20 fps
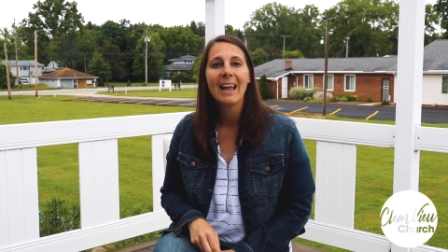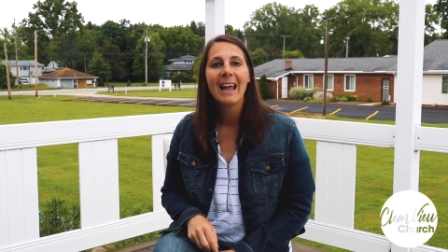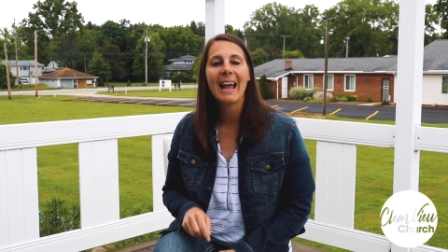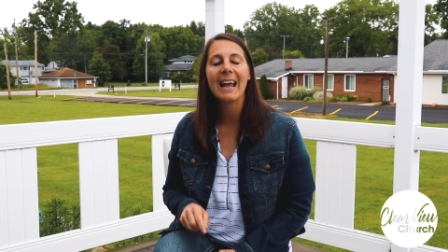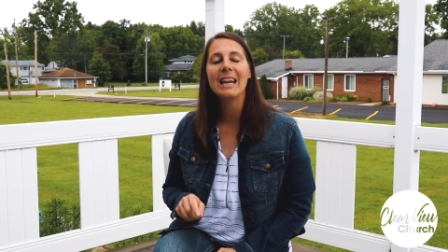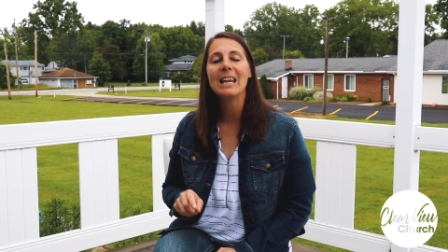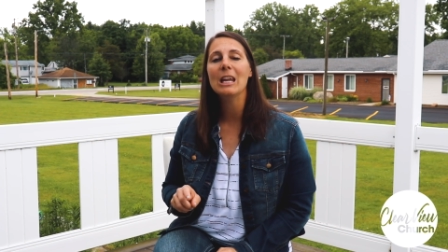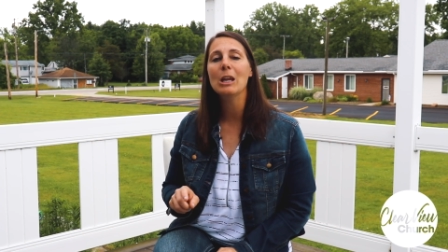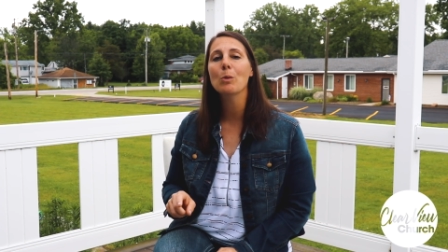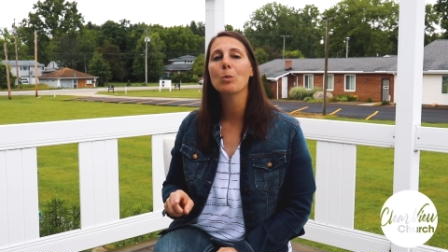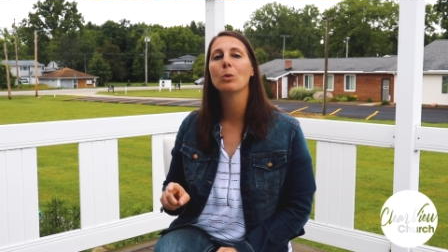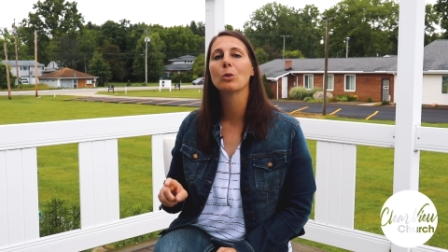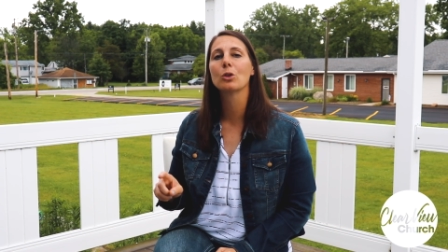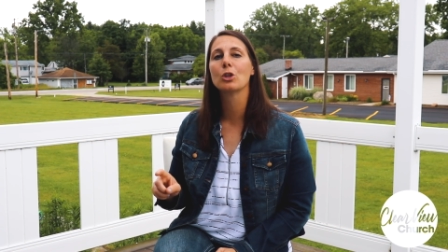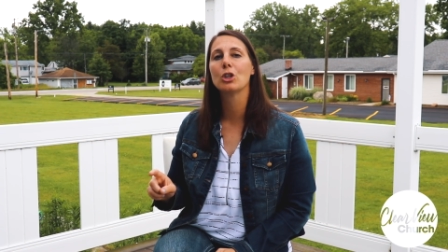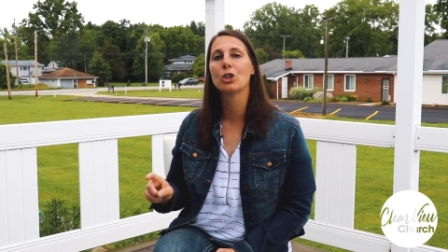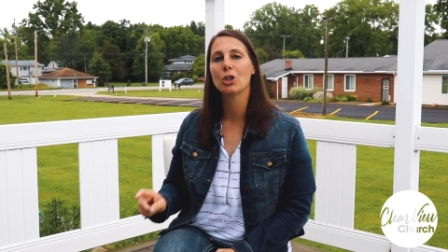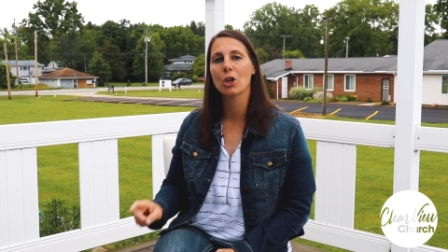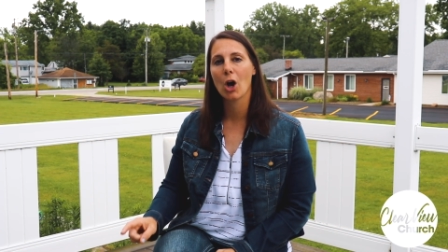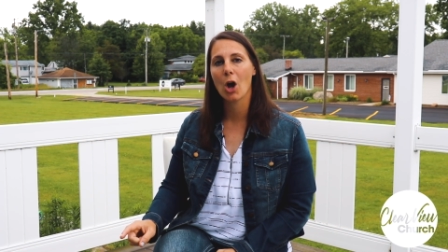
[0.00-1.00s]
and he will
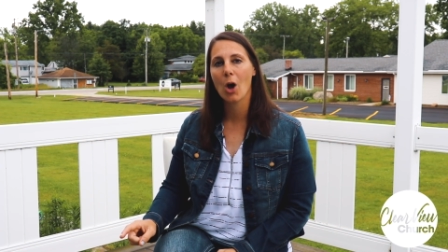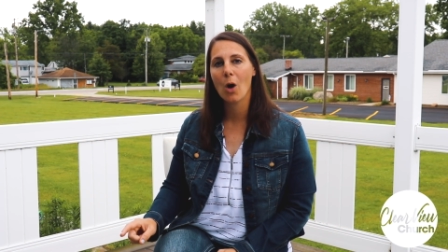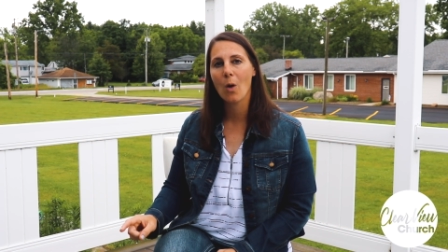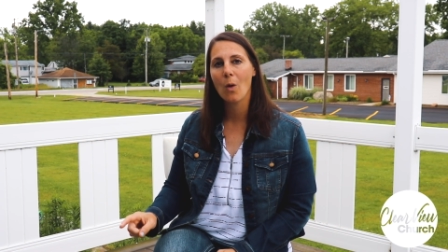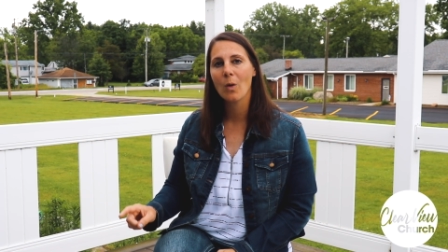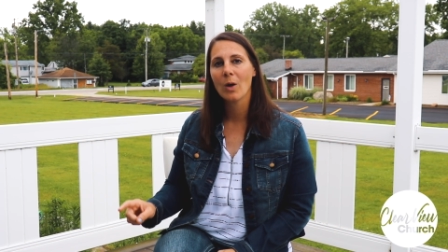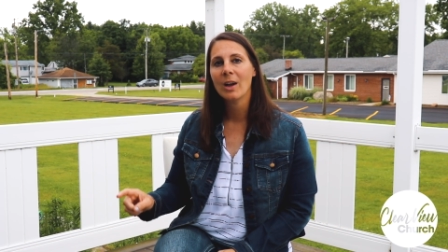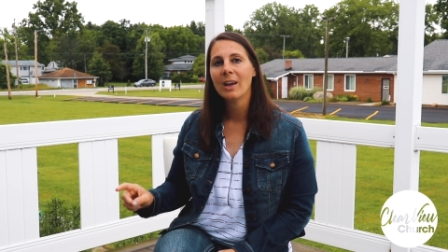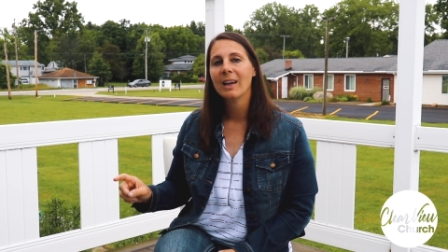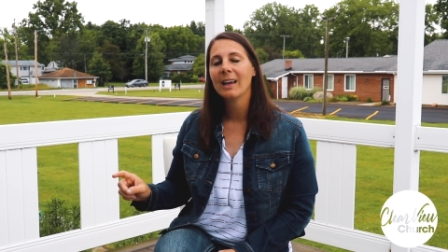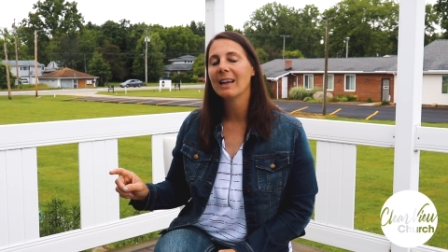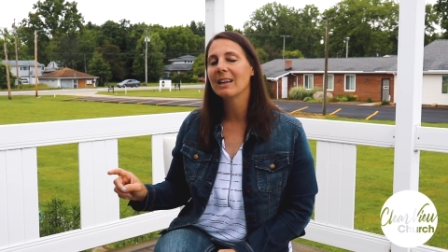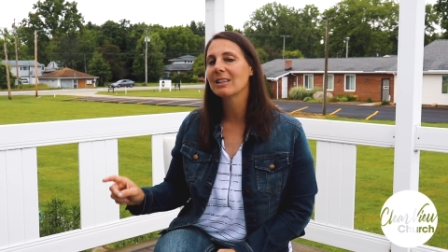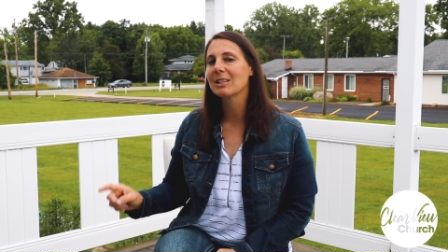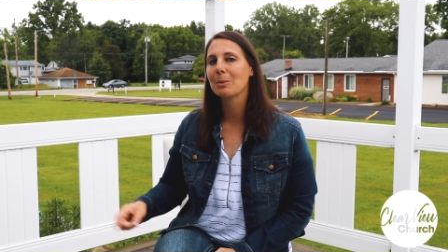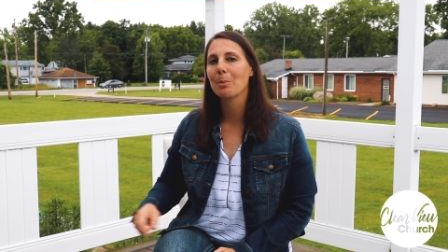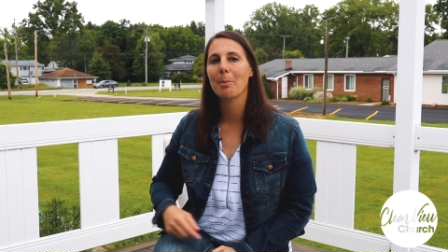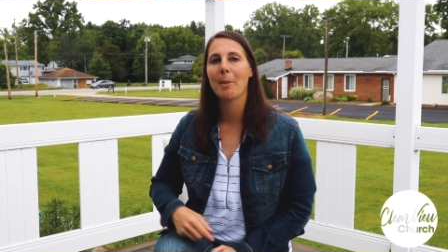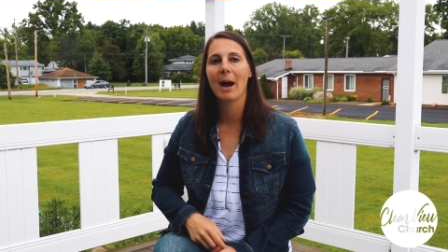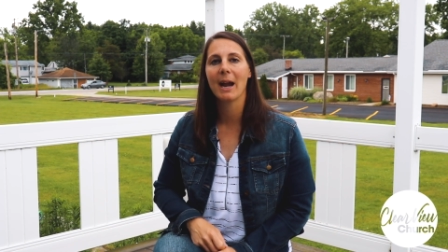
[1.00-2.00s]
show
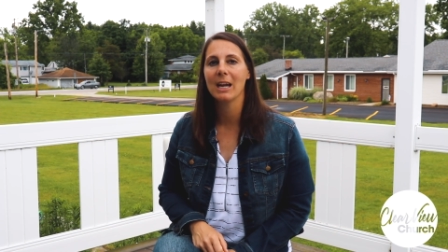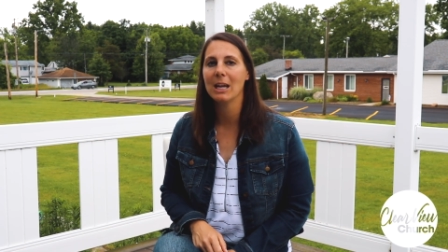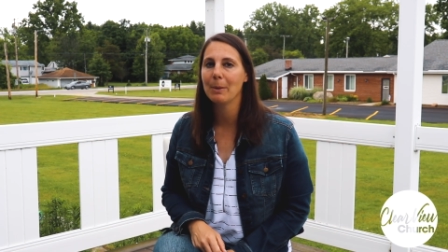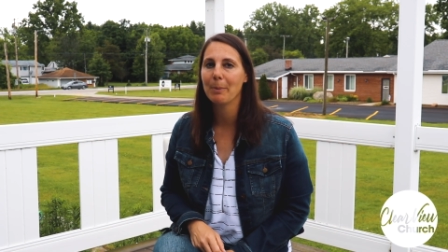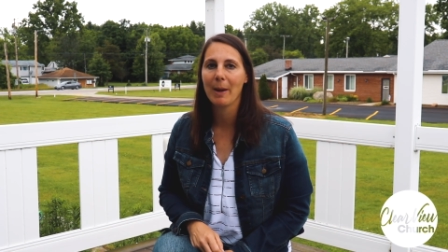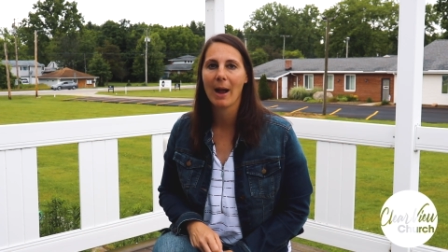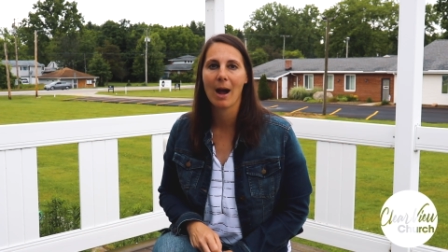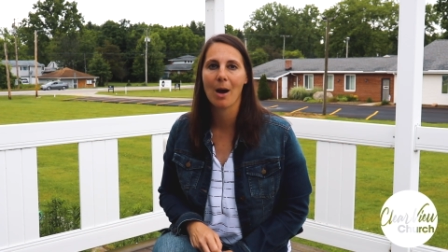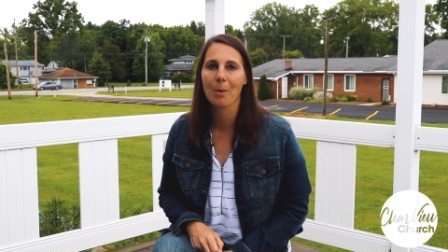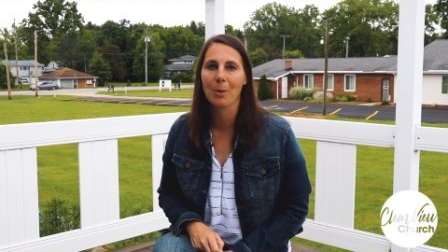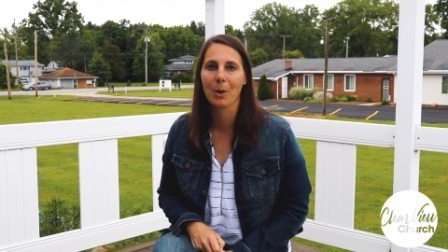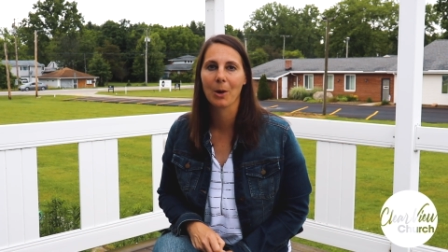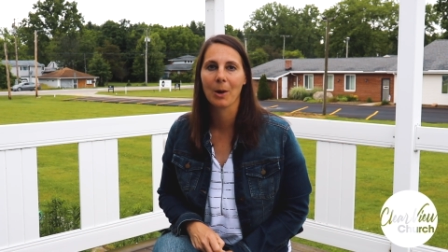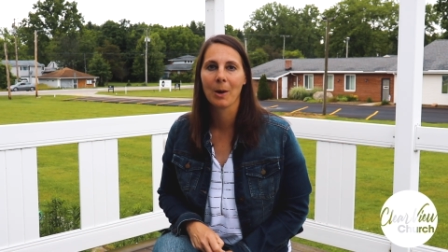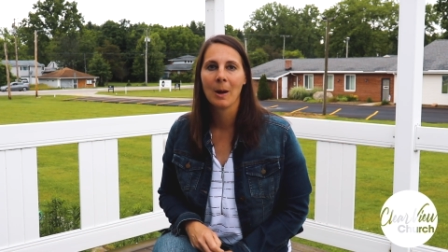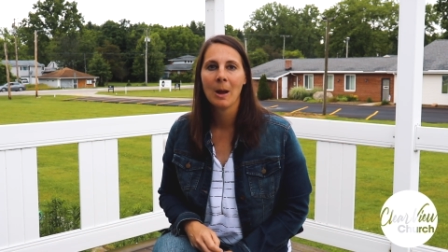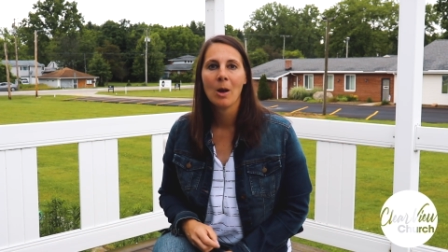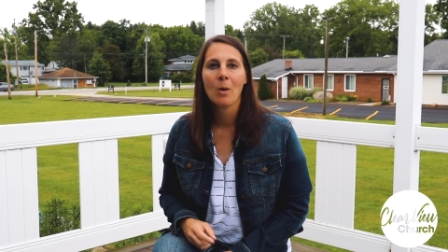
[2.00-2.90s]
his mighty power